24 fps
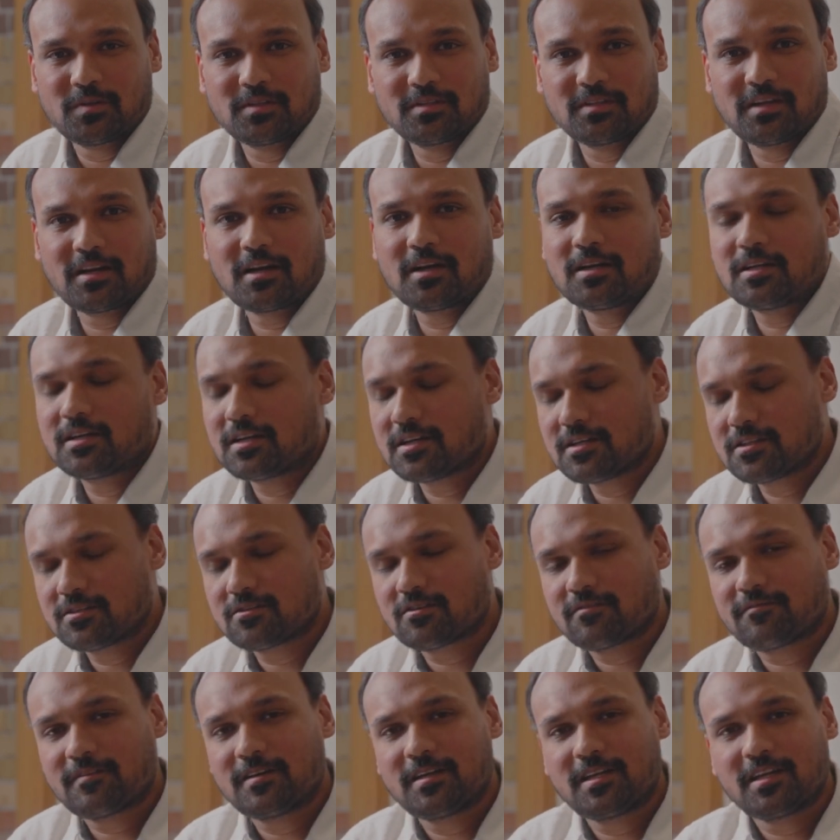There are tons
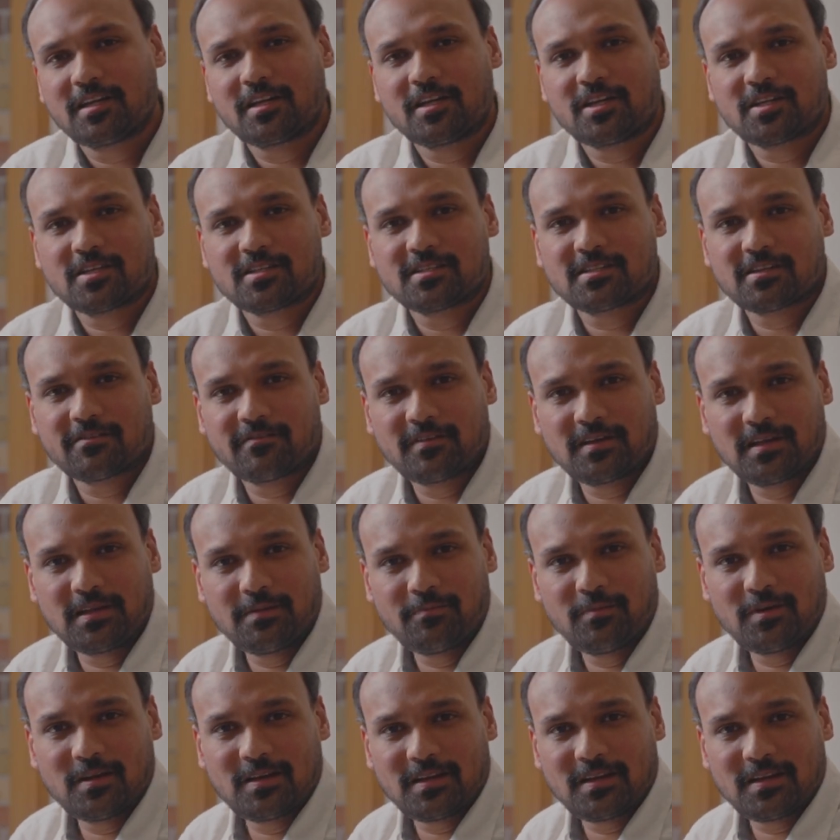of integrations available.